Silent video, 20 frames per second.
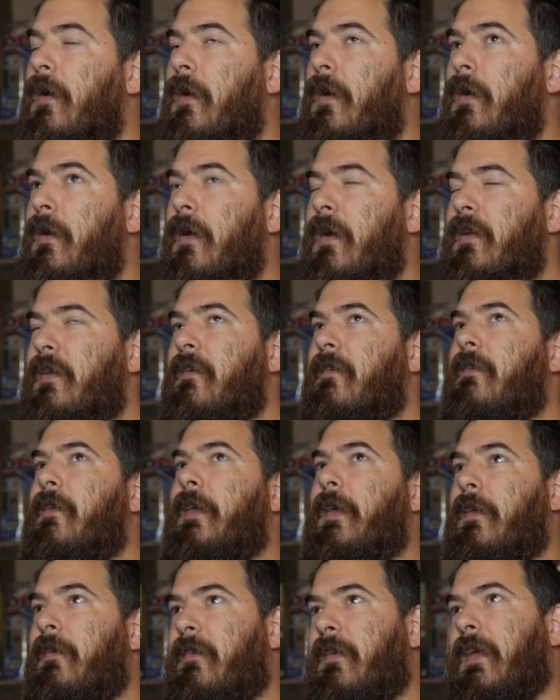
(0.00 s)
and
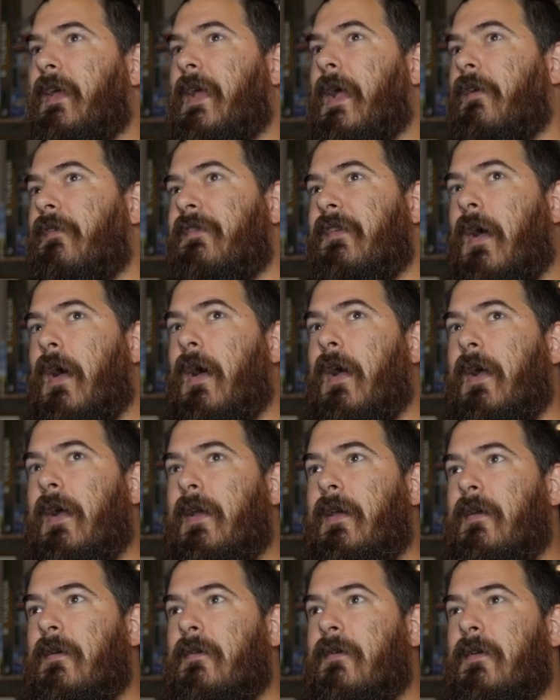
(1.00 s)
he's seeing
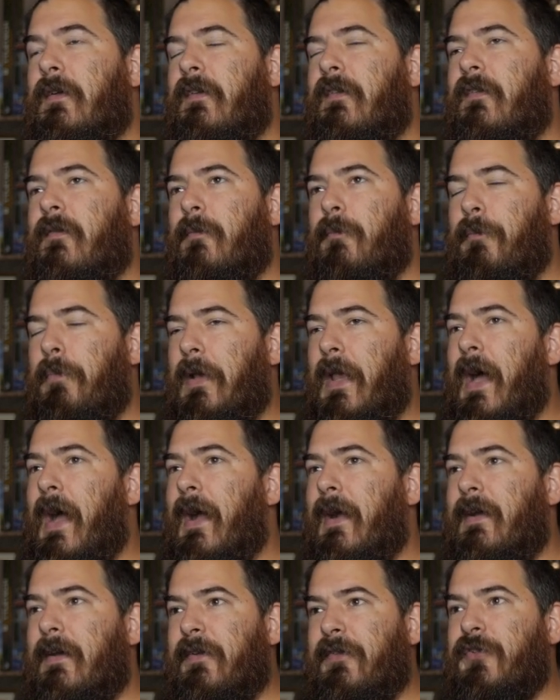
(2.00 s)
outside. It's
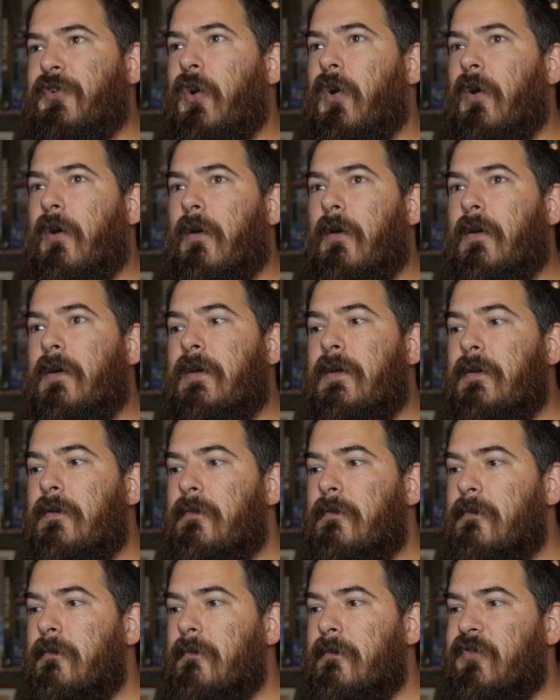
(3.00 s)
black and dark,
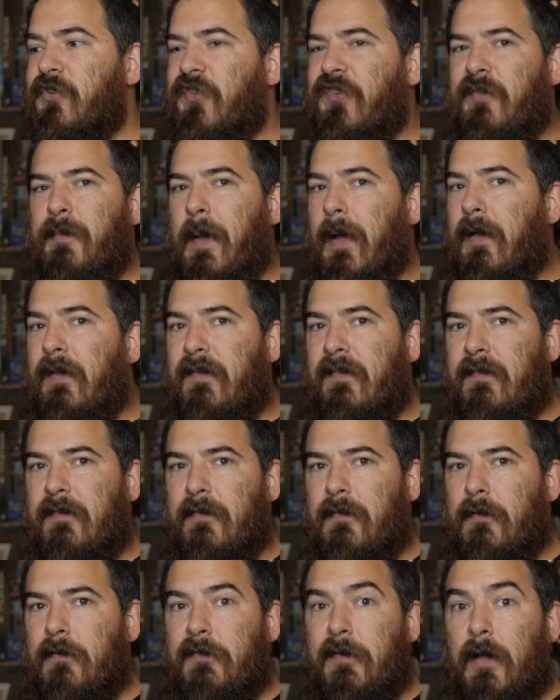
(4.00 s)
just space.
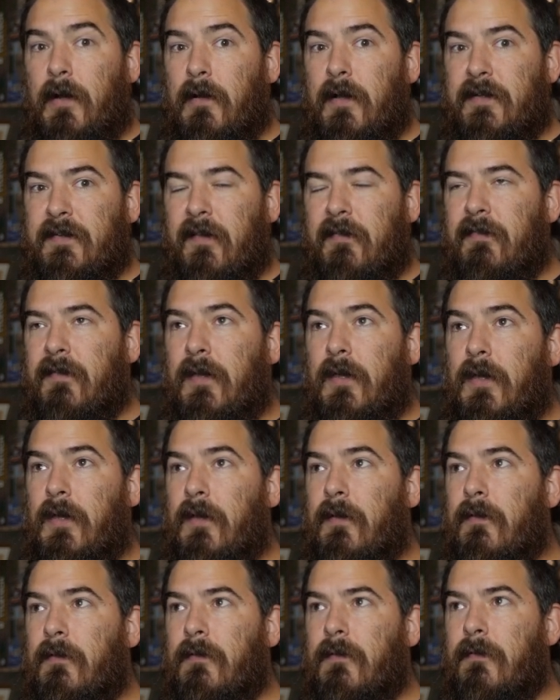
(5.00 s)
There's not a lot to
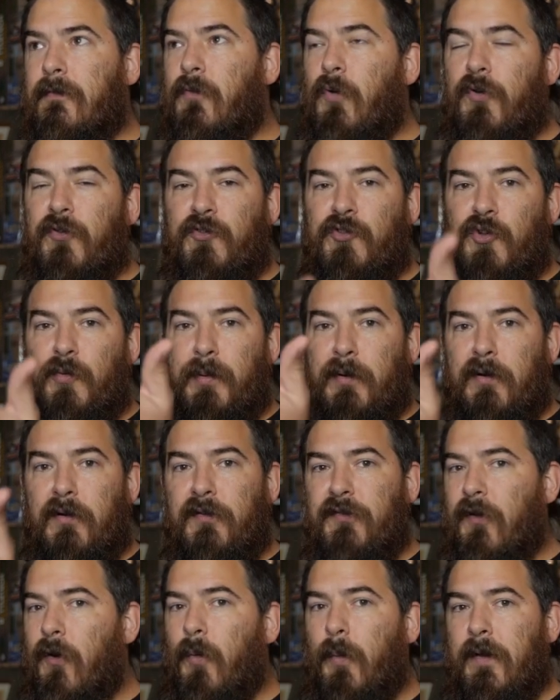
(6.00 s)
see. Of course, Jupiter
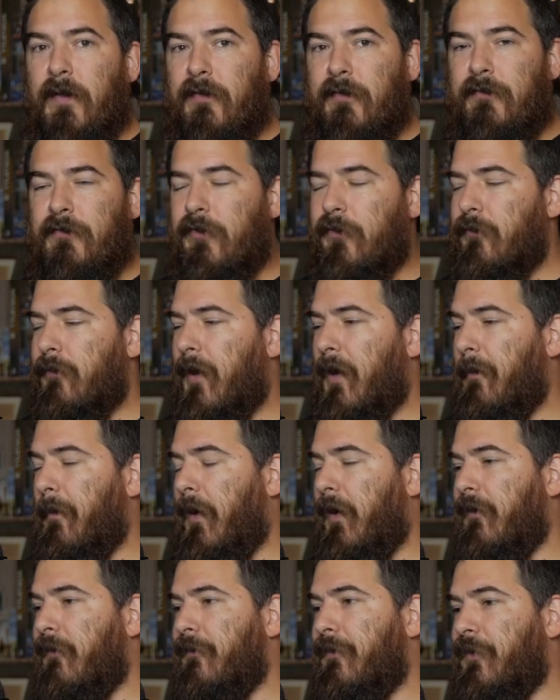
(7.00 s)
is always just right
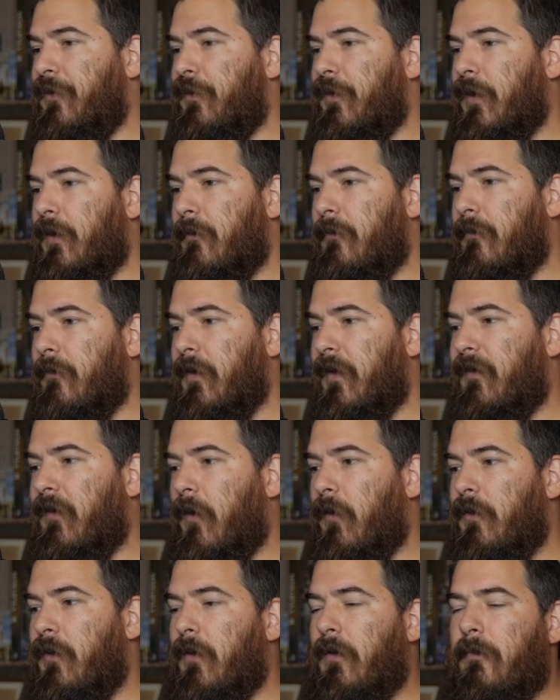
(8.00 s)
above, and
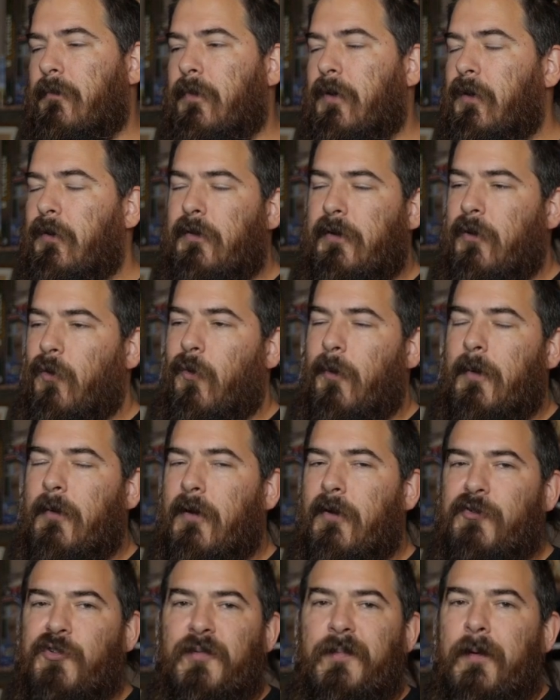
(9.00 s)
you're in orbit
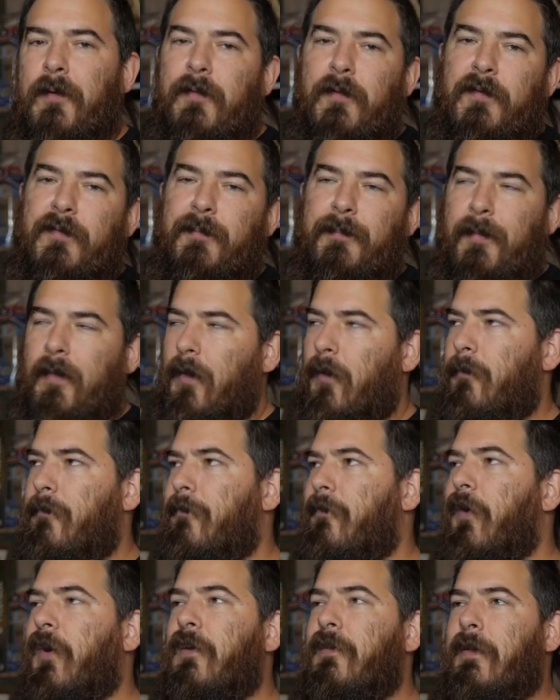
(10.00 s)
around Jupiter. There's
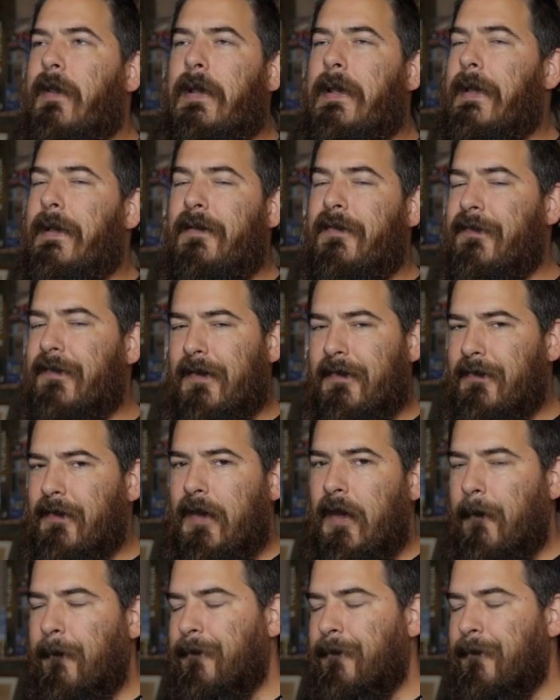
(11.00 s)
very little else to see.